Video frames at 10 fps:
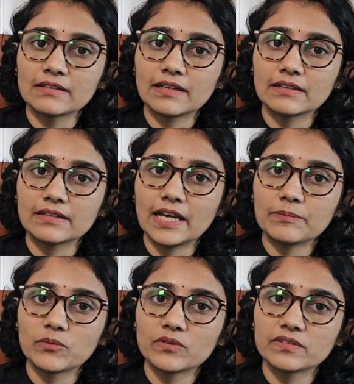then
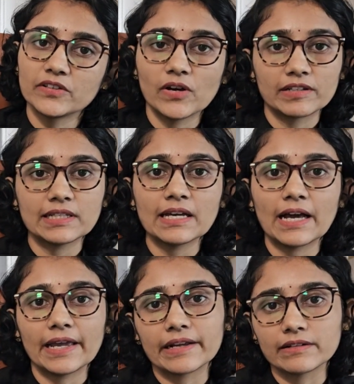that puts you at a
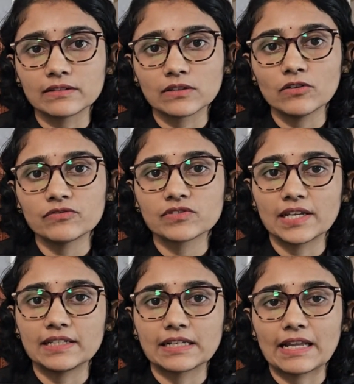higher risk of
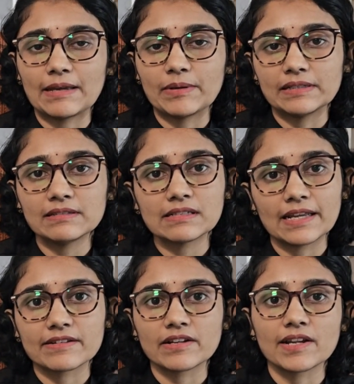getting diabetes
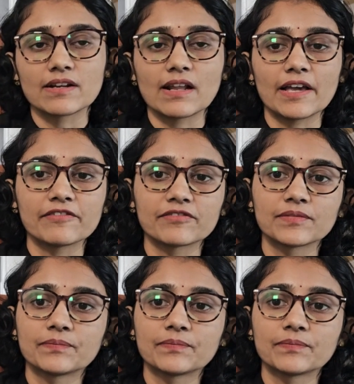later in life.